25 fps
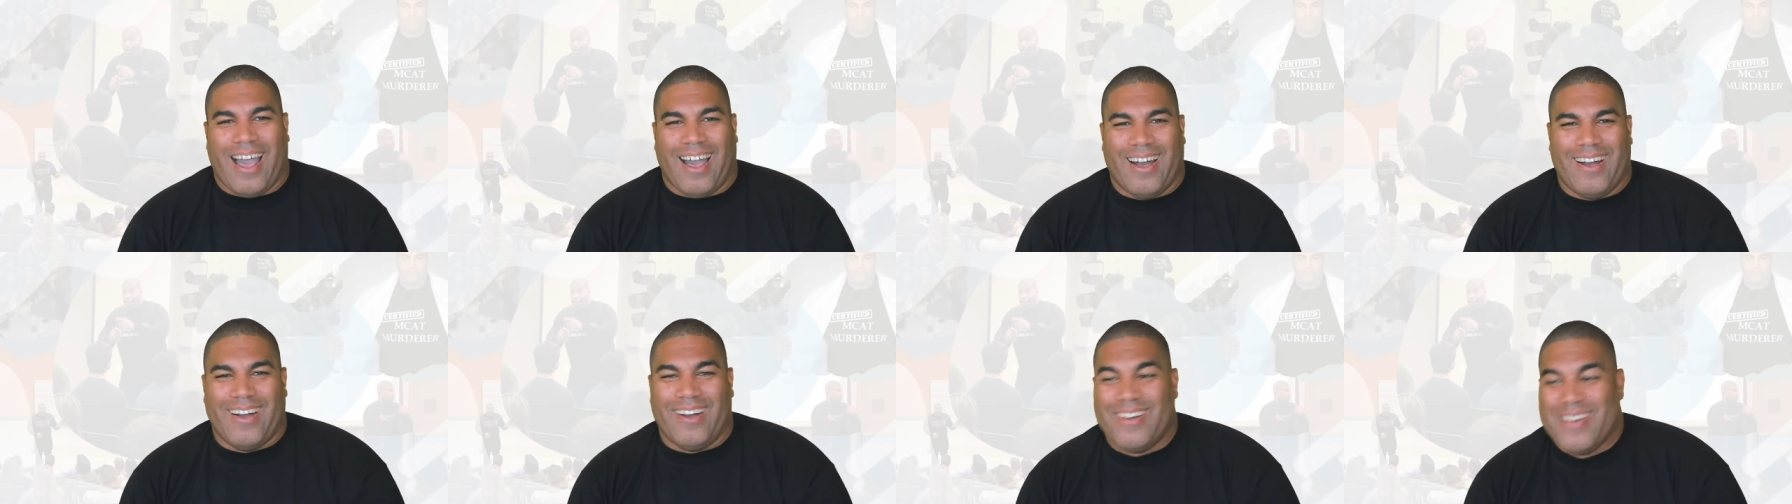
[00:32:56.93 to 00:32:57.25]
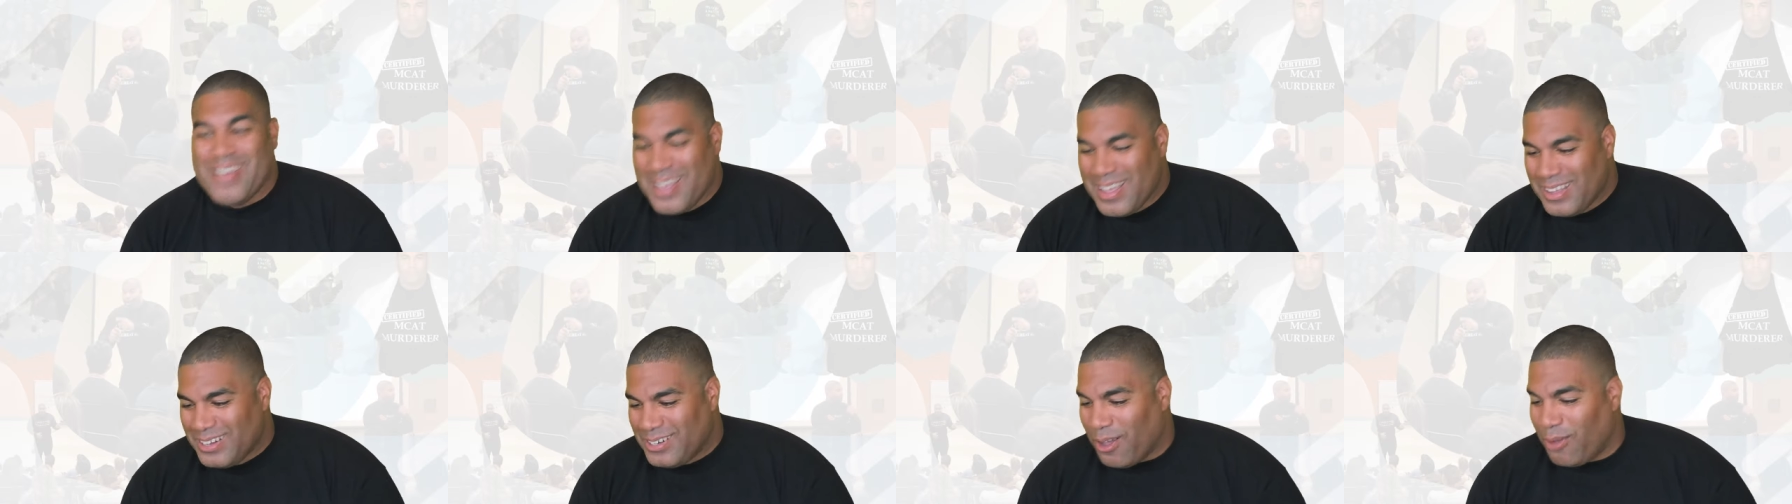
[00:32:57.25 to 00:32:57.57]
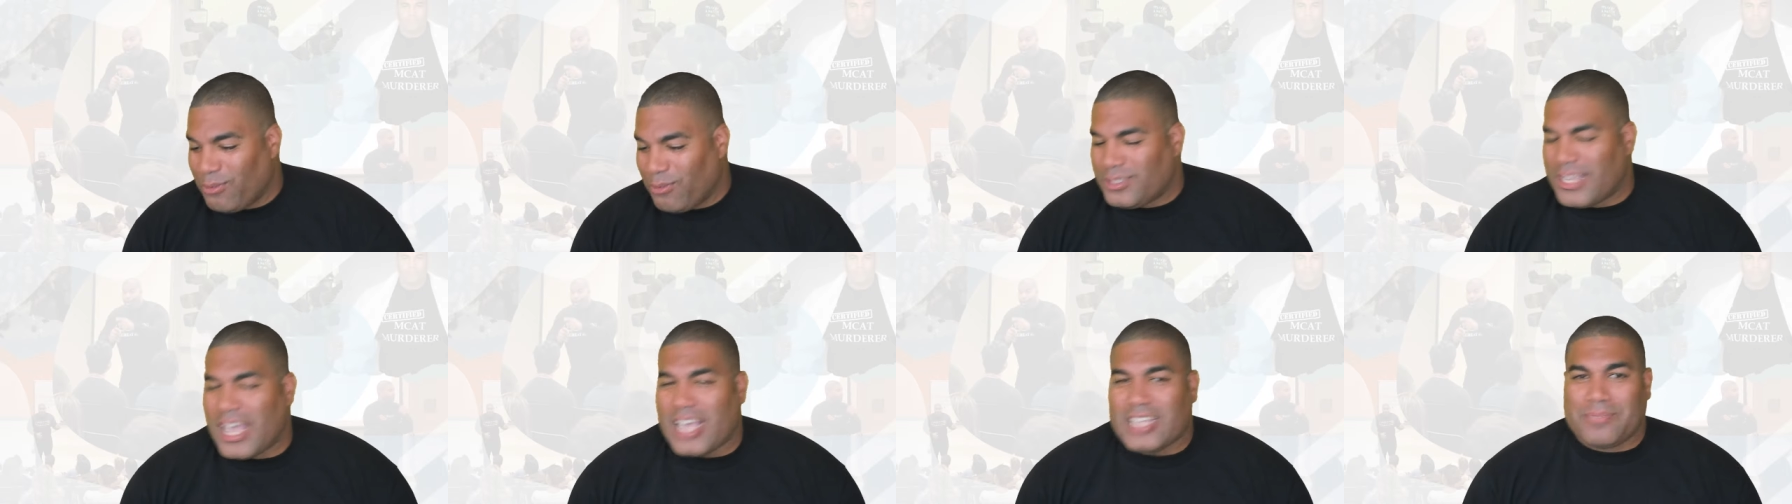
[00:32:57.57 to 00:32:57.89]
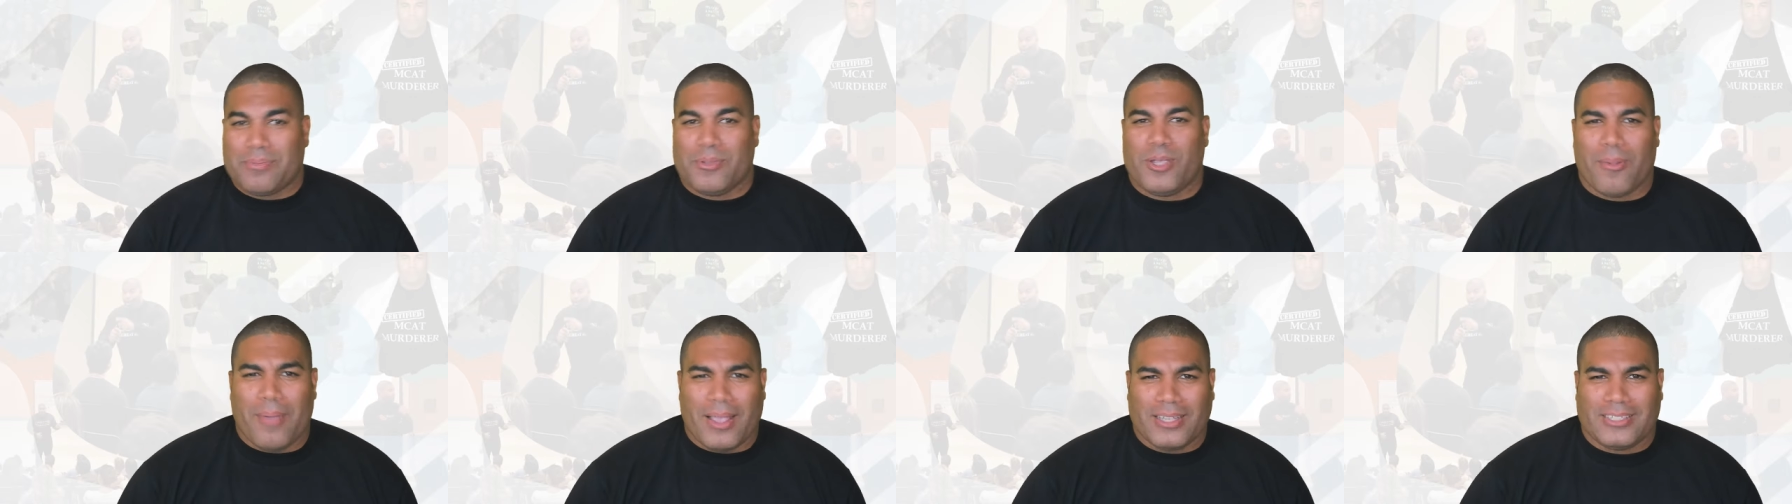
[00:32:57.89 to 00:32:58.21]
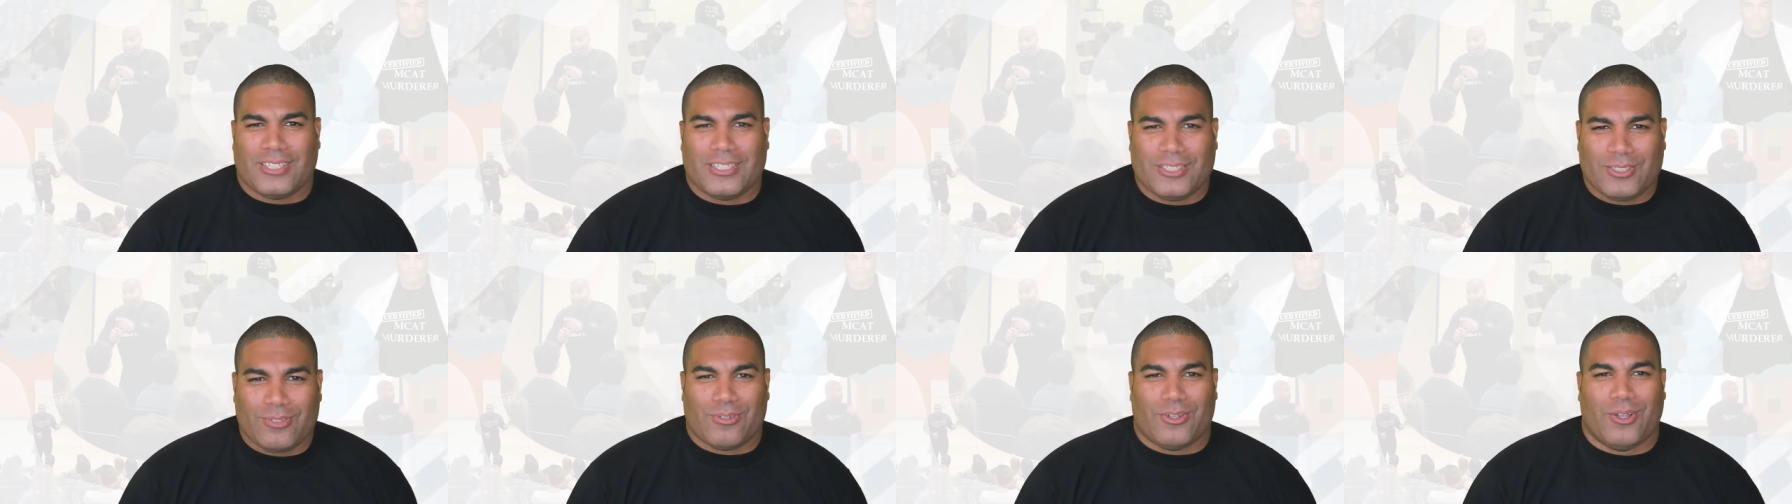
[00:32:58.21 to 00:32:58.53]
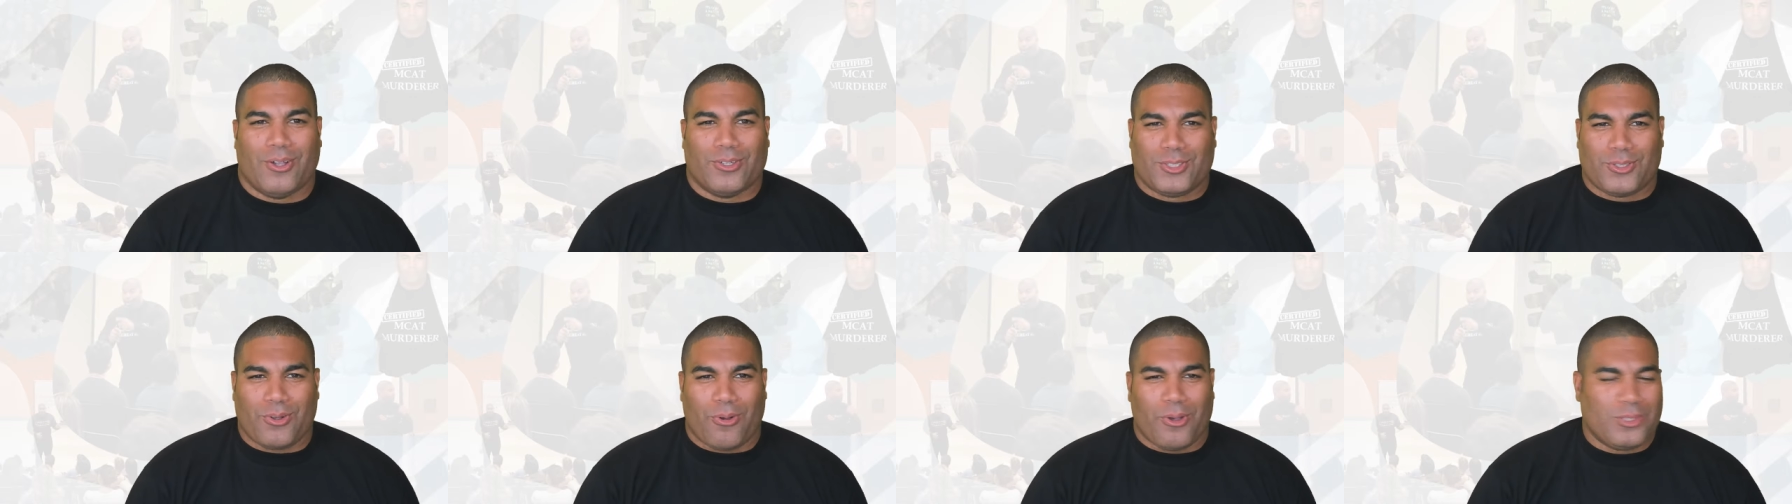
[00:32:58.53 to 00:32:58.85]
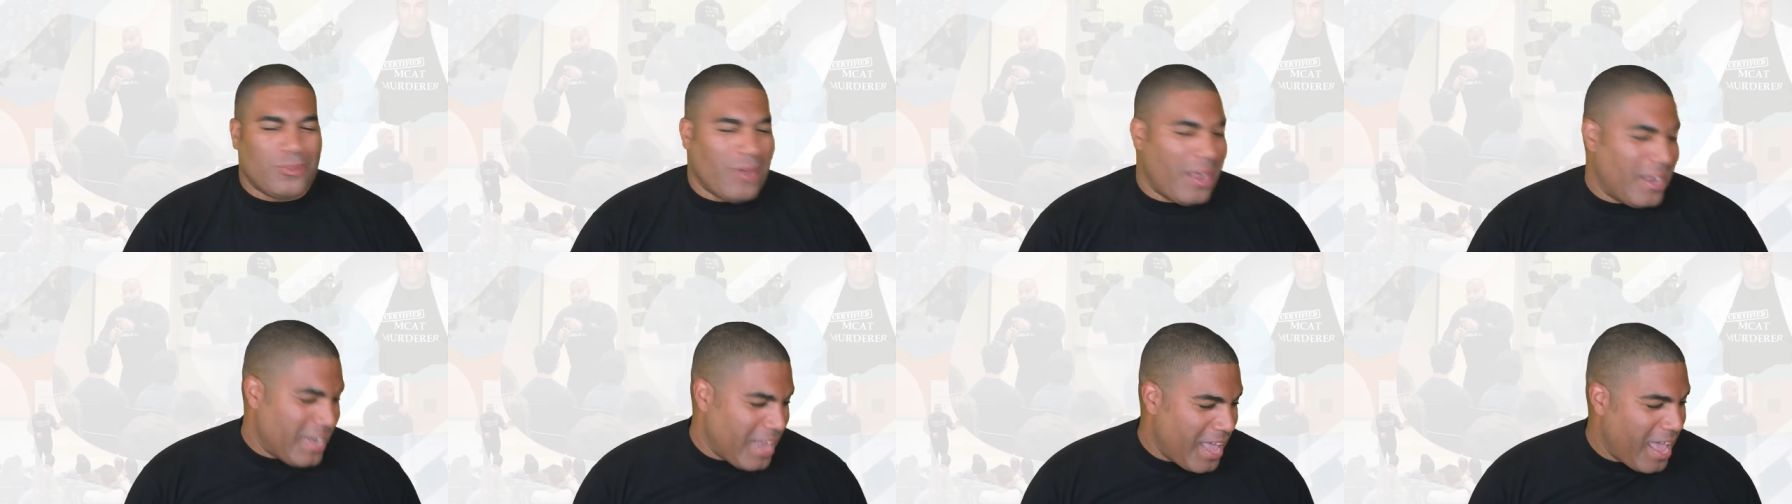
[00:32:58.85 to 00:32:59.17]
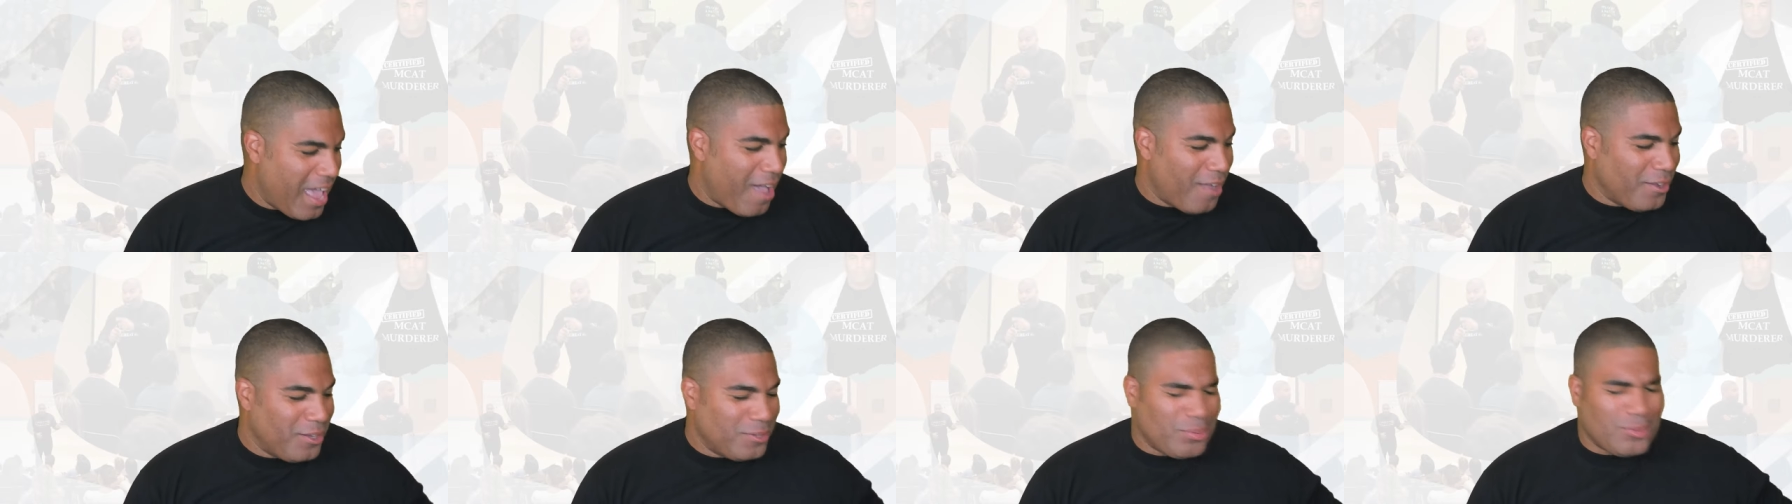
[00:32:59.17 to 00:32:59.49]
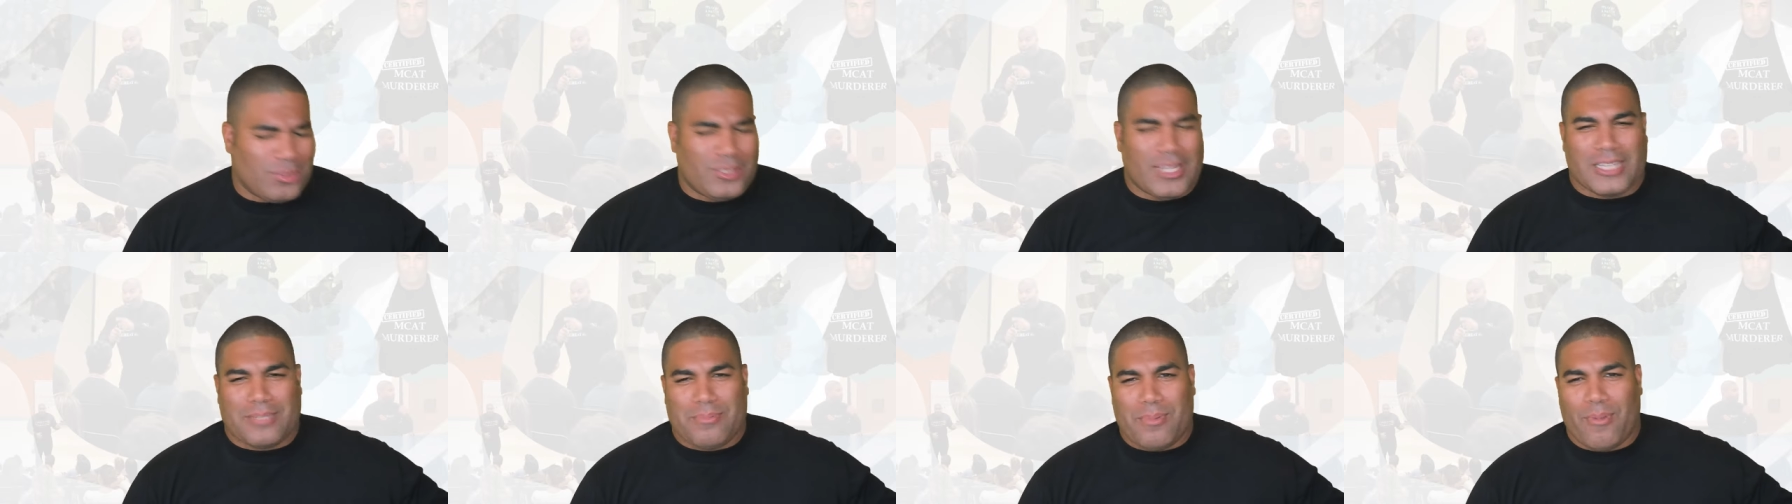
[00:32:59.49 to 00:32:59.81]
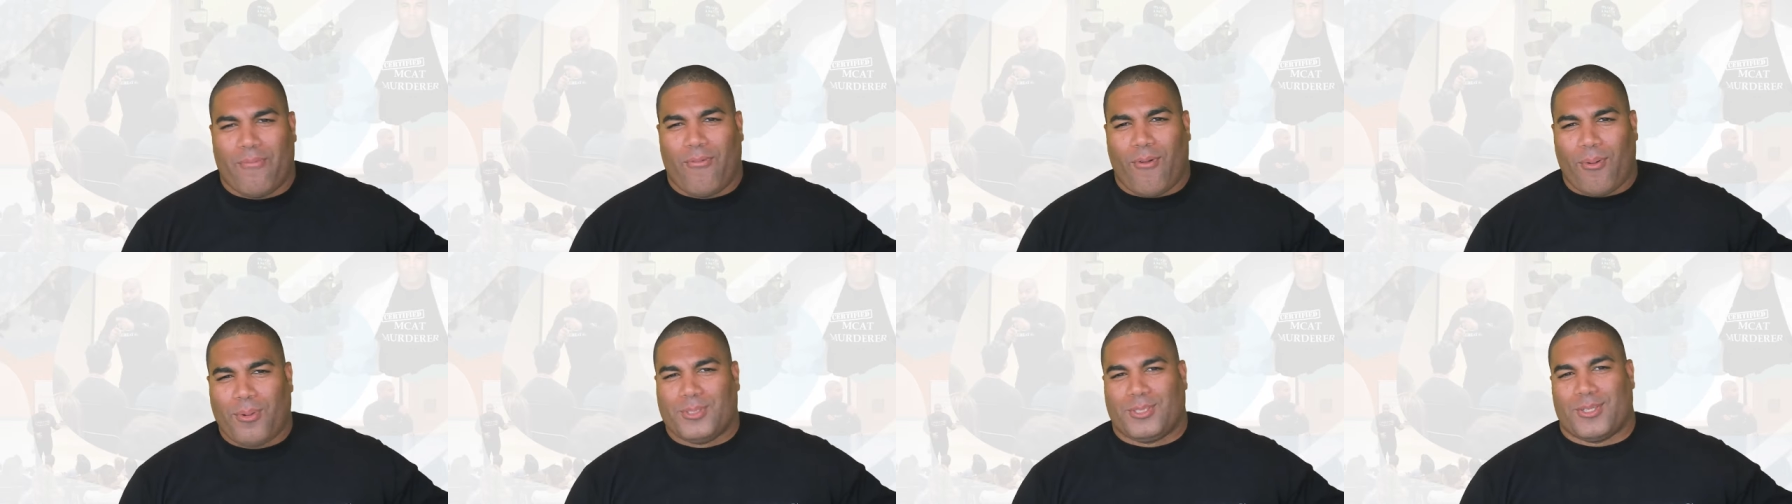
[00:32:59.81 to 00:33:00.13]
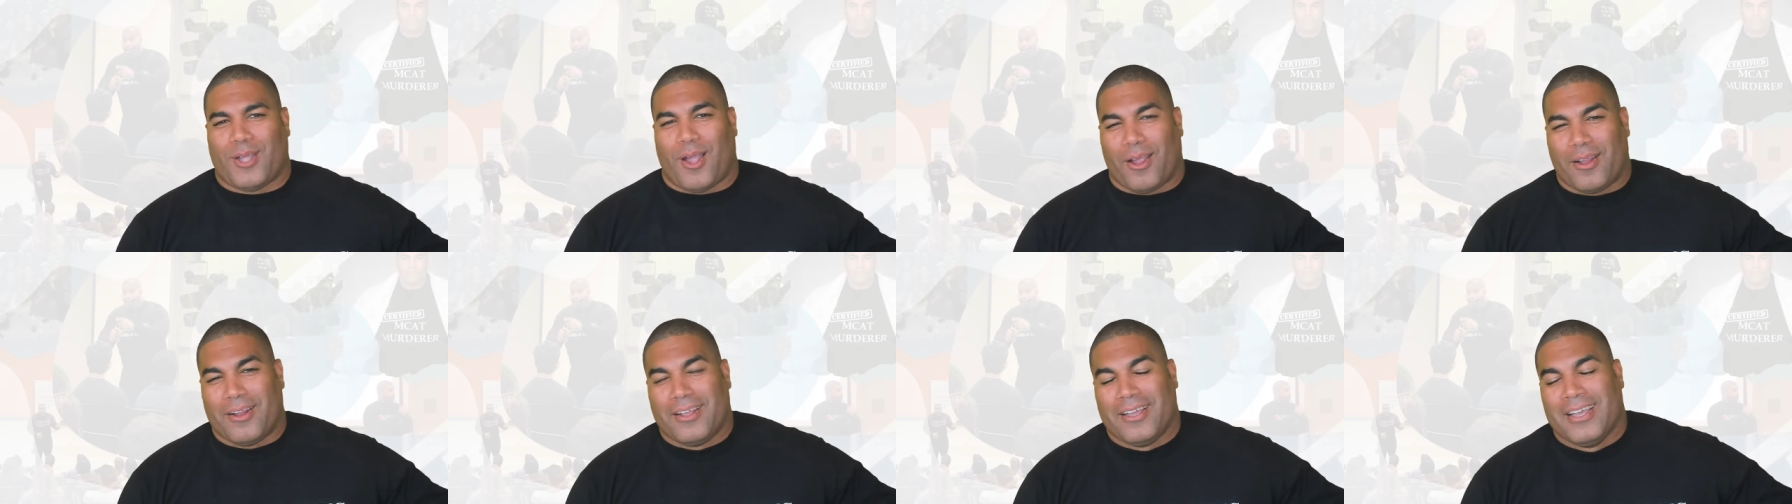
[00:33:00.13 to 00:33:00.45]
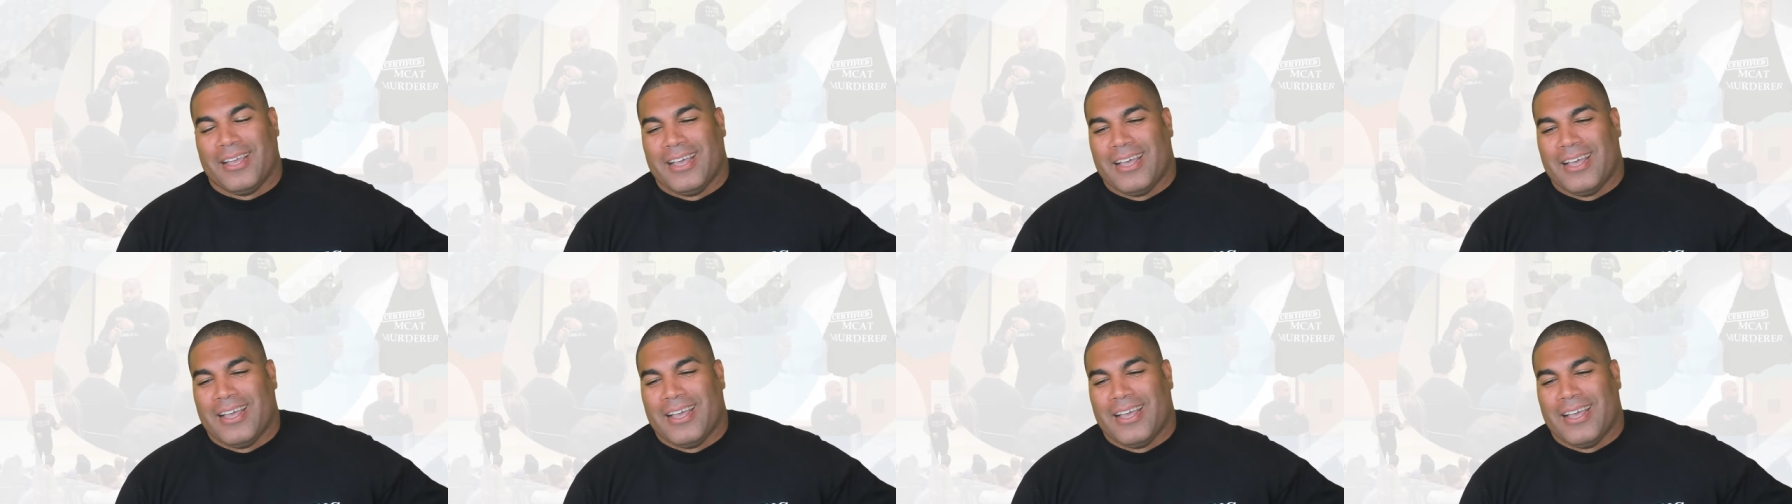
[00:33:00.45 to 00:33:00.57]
now. Don't text me your messages, your stories right now. You can text me before we start.